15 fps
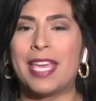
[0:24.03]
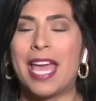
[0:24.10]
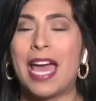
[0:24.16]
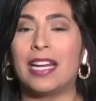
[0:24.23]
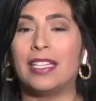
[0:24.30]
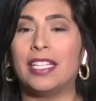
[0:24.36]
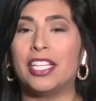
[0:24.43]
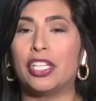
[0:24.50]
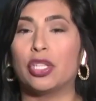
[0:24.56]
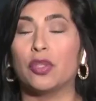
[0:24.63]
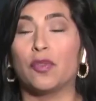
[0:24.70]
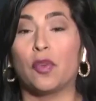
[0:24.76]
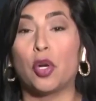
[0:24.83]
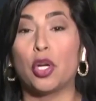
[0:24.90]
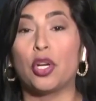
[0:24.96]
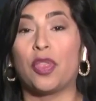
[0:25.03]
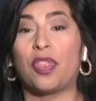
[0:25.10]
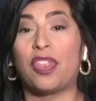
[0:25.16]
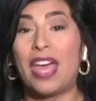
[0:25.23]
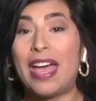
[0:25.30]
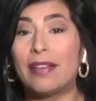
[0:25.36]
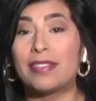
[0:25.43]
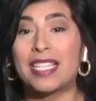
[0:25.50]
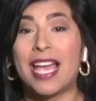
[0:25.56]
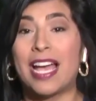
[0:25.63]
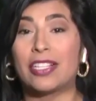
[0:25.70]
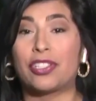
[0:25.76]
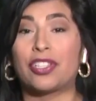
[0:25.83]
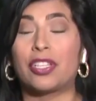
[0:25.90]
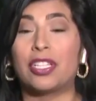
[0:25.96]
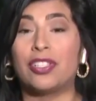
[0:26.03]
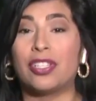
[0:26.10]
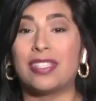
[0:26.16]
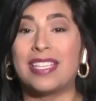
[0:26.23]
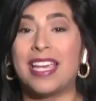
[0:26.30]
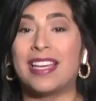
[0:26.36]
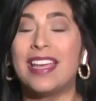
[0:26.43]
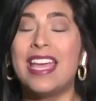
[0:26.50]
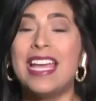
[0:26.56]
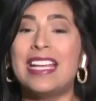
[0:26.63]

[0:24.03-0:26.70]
Catalytic converter thefts actually just take